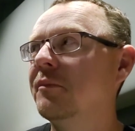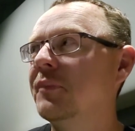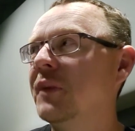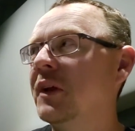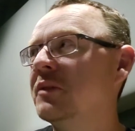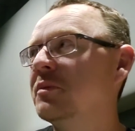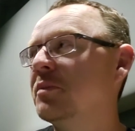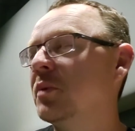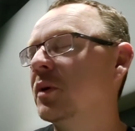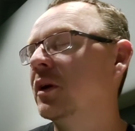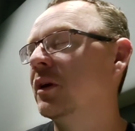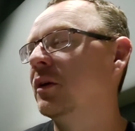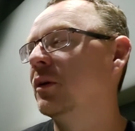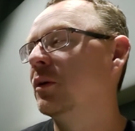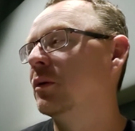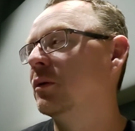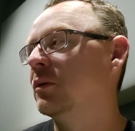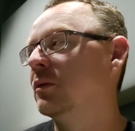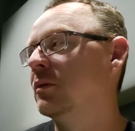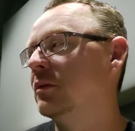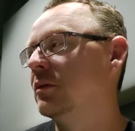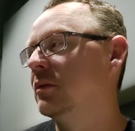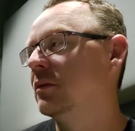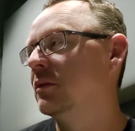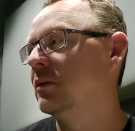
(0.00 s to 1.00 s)
That's pretty
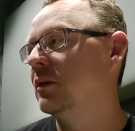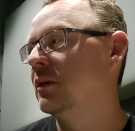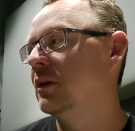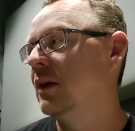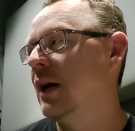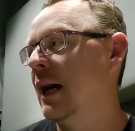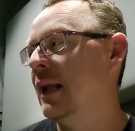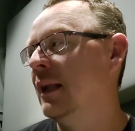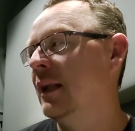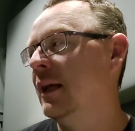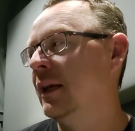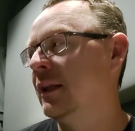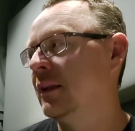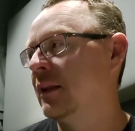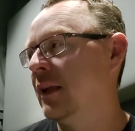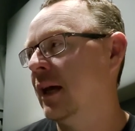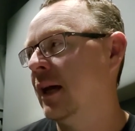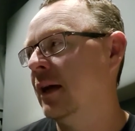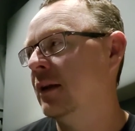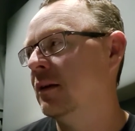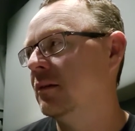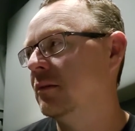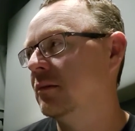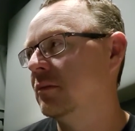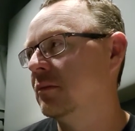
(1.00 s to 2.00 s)
cool. I like
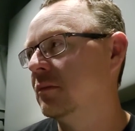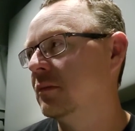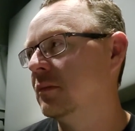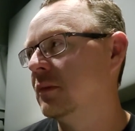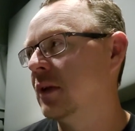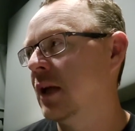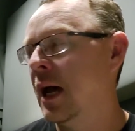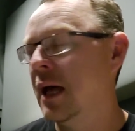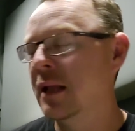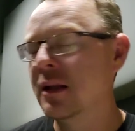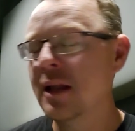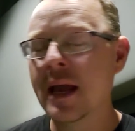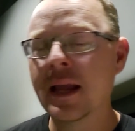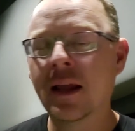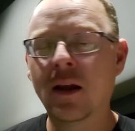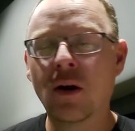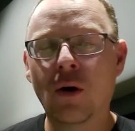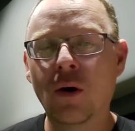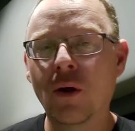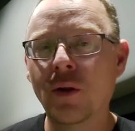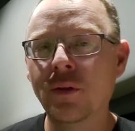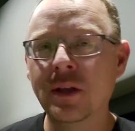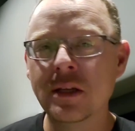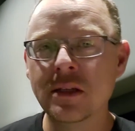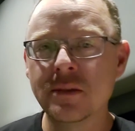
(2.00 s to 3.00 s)
that. I like
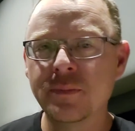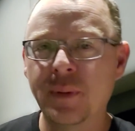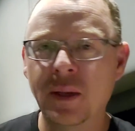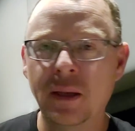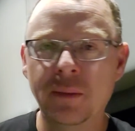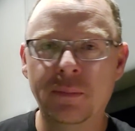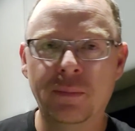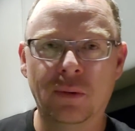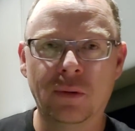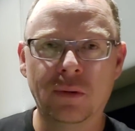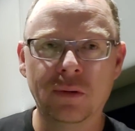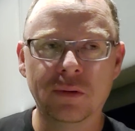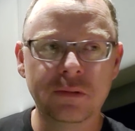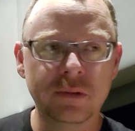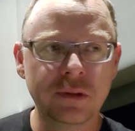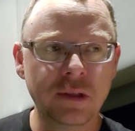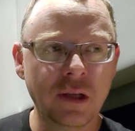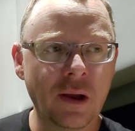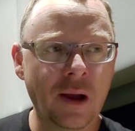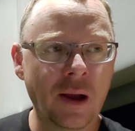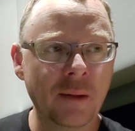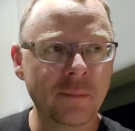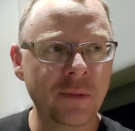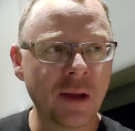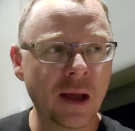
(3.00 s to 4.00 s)
all these people. You
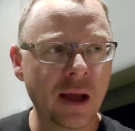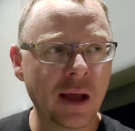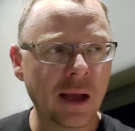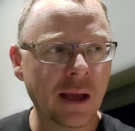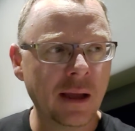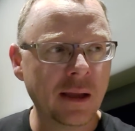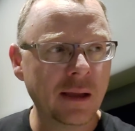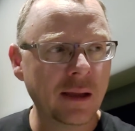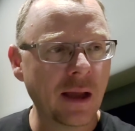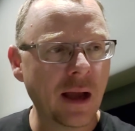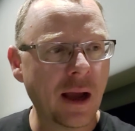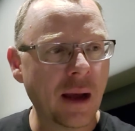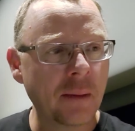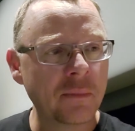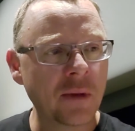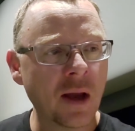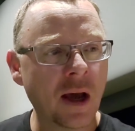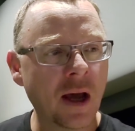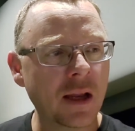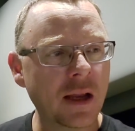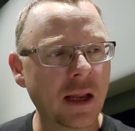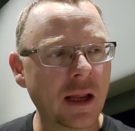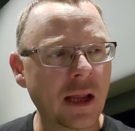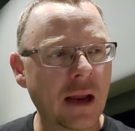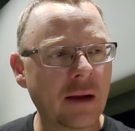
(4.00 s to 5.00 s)
know, I'm
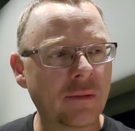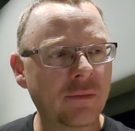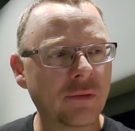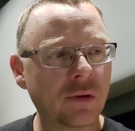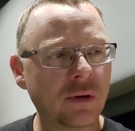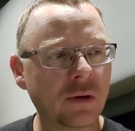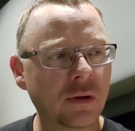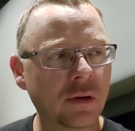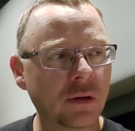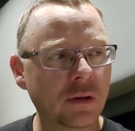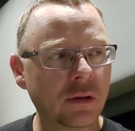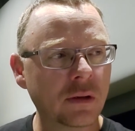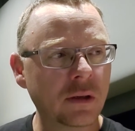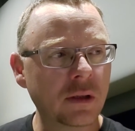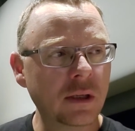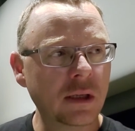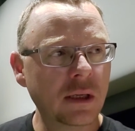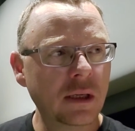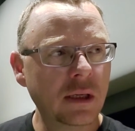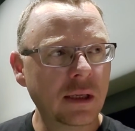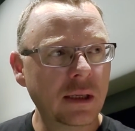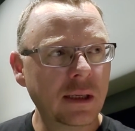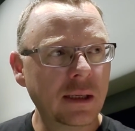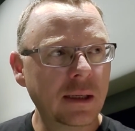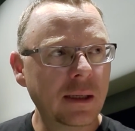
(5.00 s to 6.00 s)
not ever.
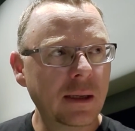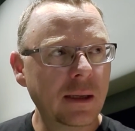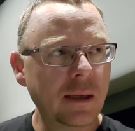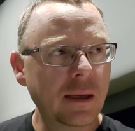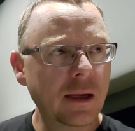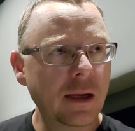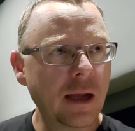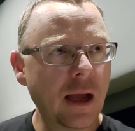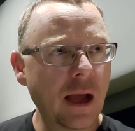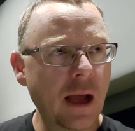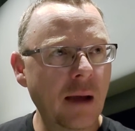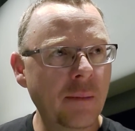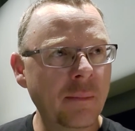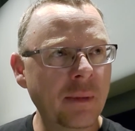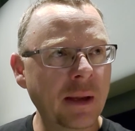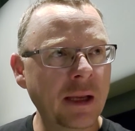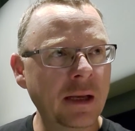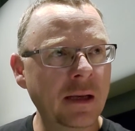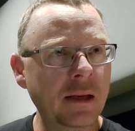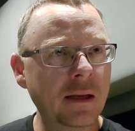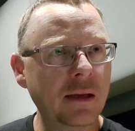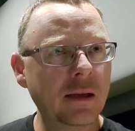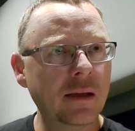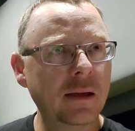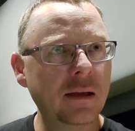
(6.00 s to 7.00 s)
I
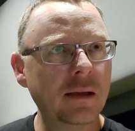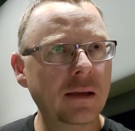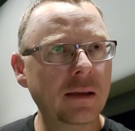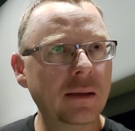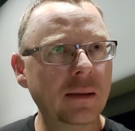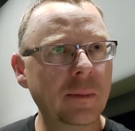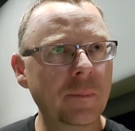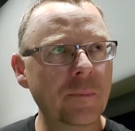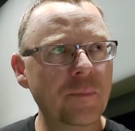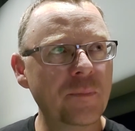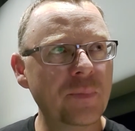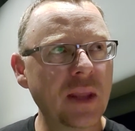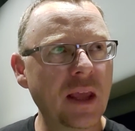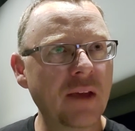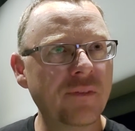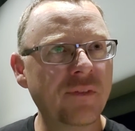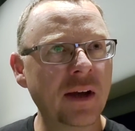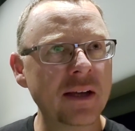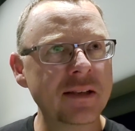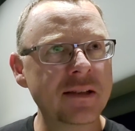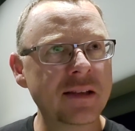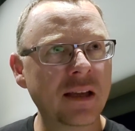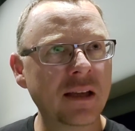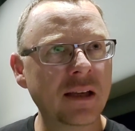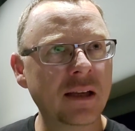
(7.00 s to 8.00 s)
mean,
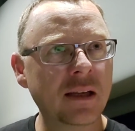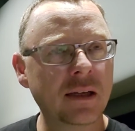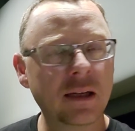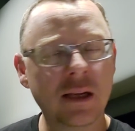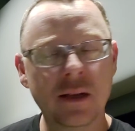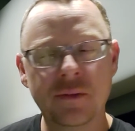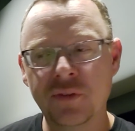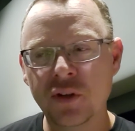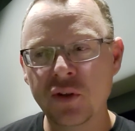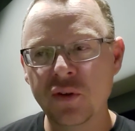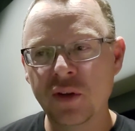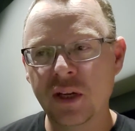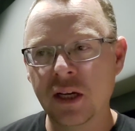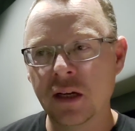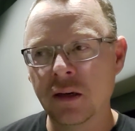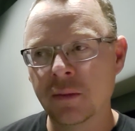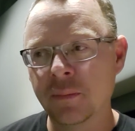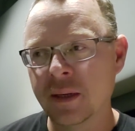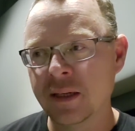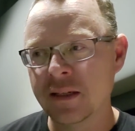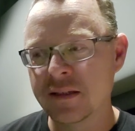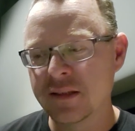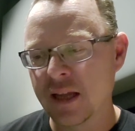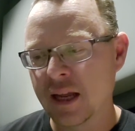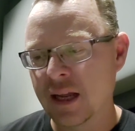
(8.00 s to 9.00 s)
if you hear
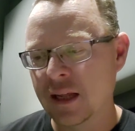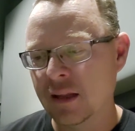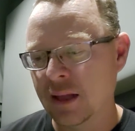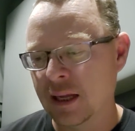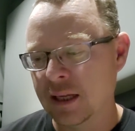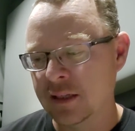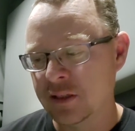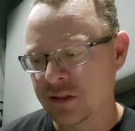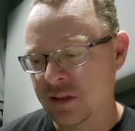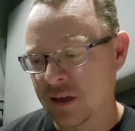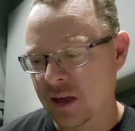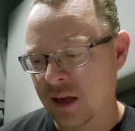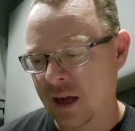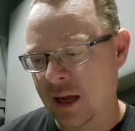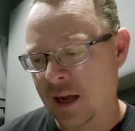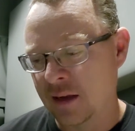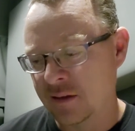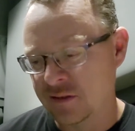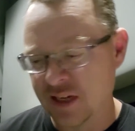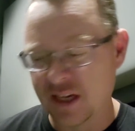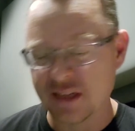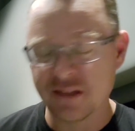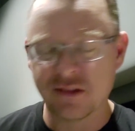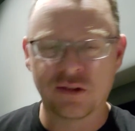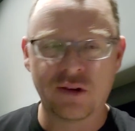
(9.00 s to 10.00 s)
me say like, yeah,
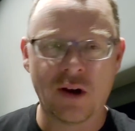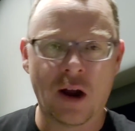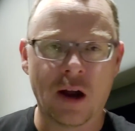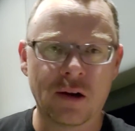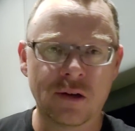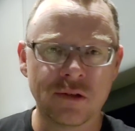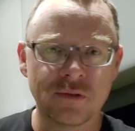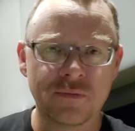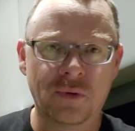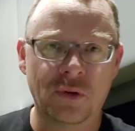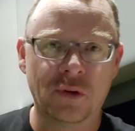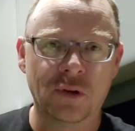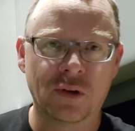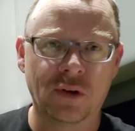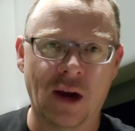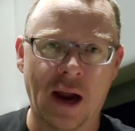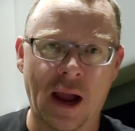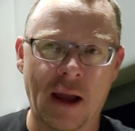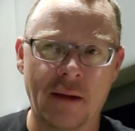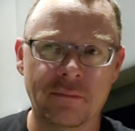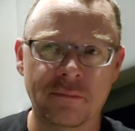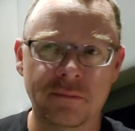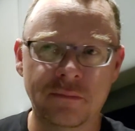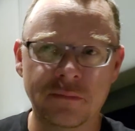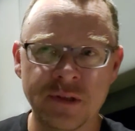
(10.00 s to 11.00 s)
Jason Crocker's full of
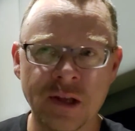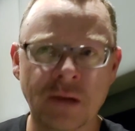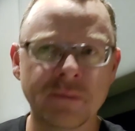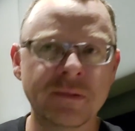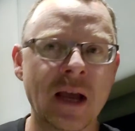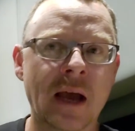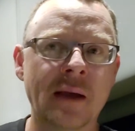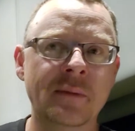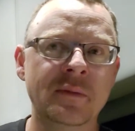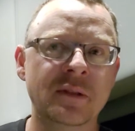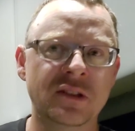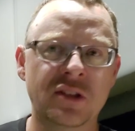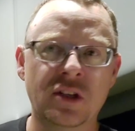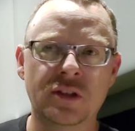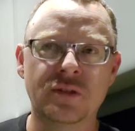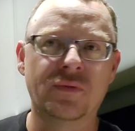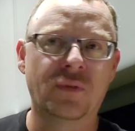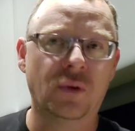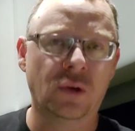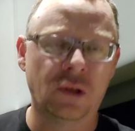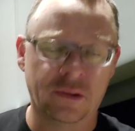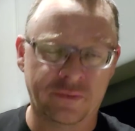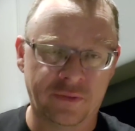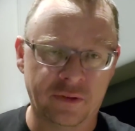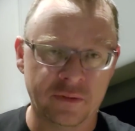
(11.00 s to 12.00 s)
crap. Sometimes he's just
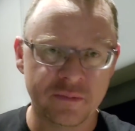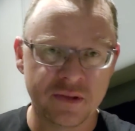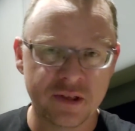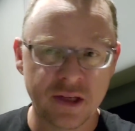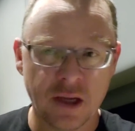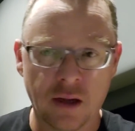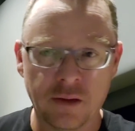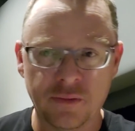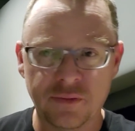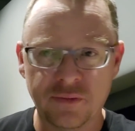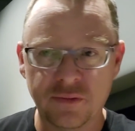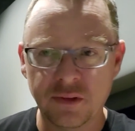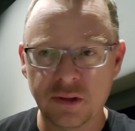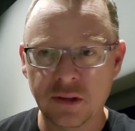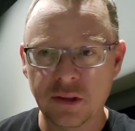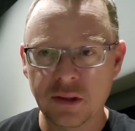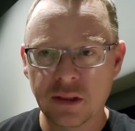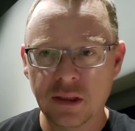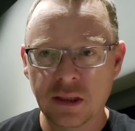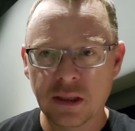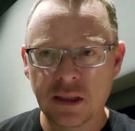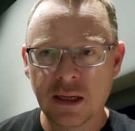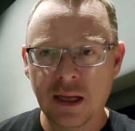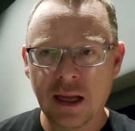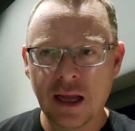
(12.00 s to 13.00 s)
full of himself.
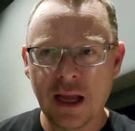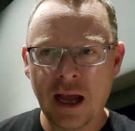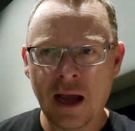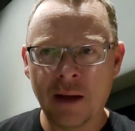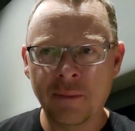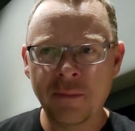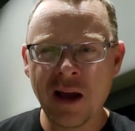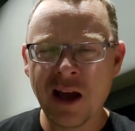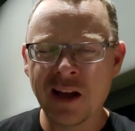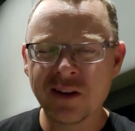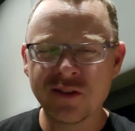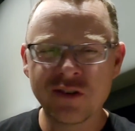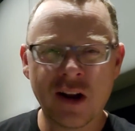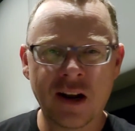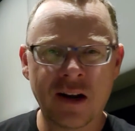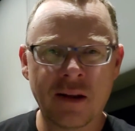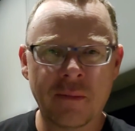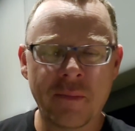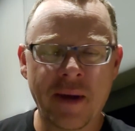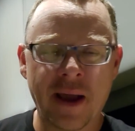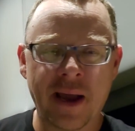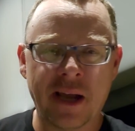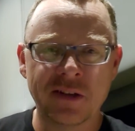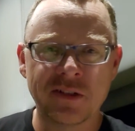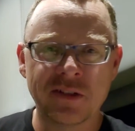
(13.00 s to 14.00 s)
I'm not trying to
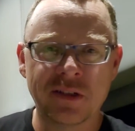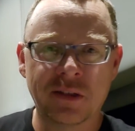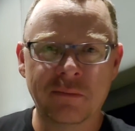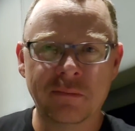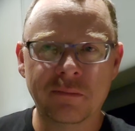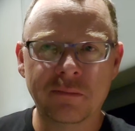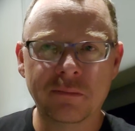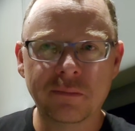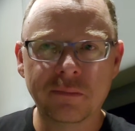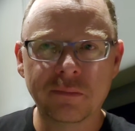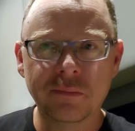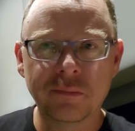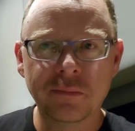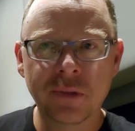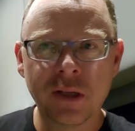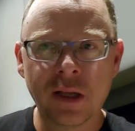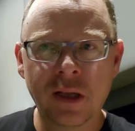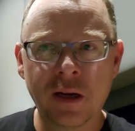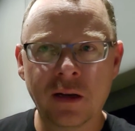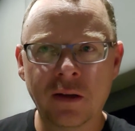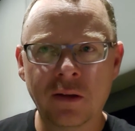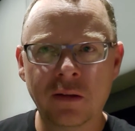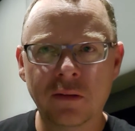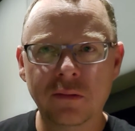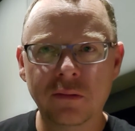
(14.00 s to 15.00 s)
bash him. You
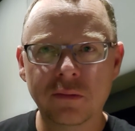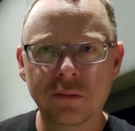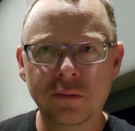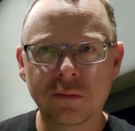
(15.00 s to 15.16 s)
know,